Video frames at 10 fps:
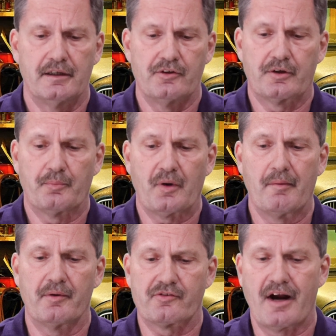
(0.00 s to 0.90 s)
You can
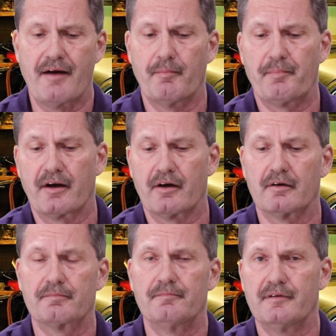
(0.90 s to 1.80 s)
probably drive a
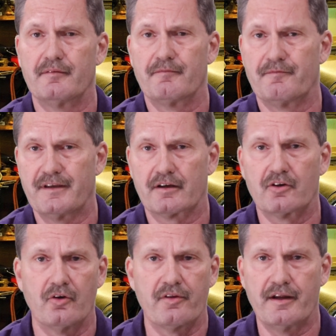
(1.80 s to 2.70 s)
better
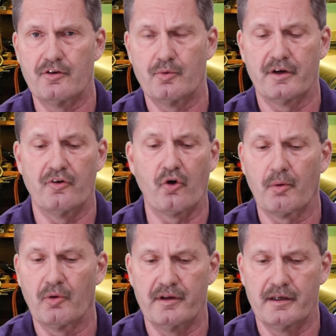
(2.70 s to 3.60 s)
vehicle than you would
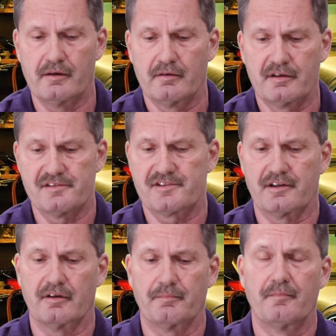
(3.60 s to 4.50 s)
normally
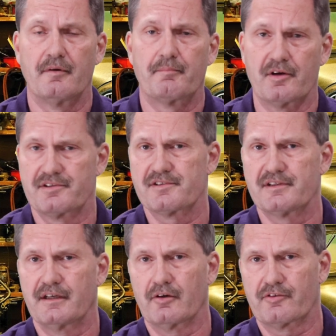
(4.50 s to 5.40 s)
consider
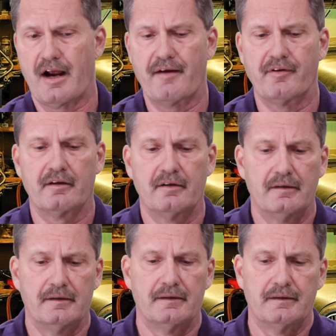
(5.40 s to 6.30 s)
purchasing or driving.
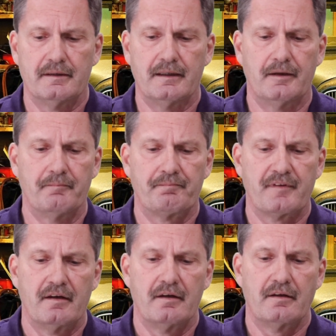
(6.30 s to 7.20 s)

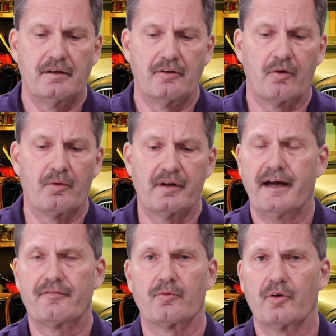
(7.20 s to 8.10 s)
You don't really
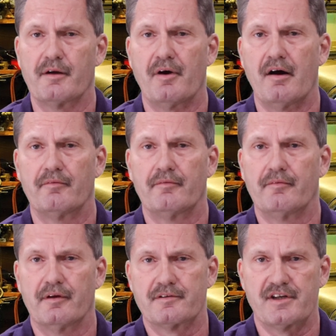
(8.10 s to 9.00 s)
have to worry about
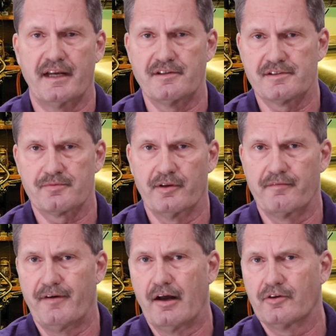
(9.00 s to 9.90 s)
the changes with
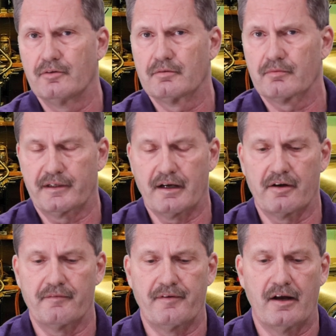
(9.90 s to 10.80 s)
value,
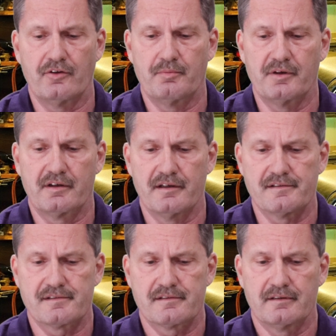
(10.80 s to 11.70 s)
regard to value,
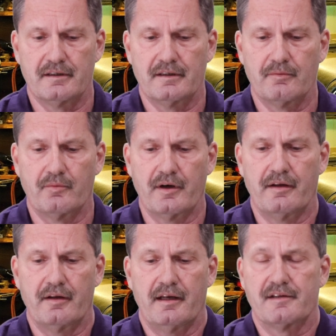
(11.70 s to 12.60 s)
because
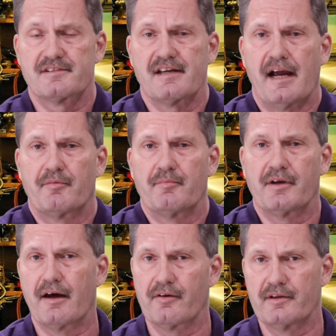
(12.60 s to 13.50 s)
when it's time to
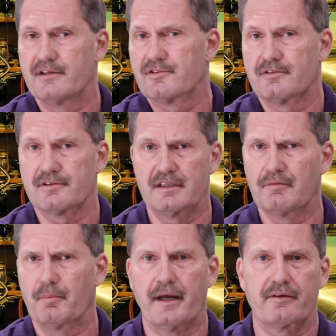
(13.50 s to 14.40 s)
be out of lease, you just give
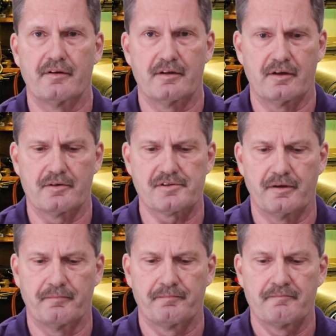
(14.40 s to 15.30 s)
it back to the dealership.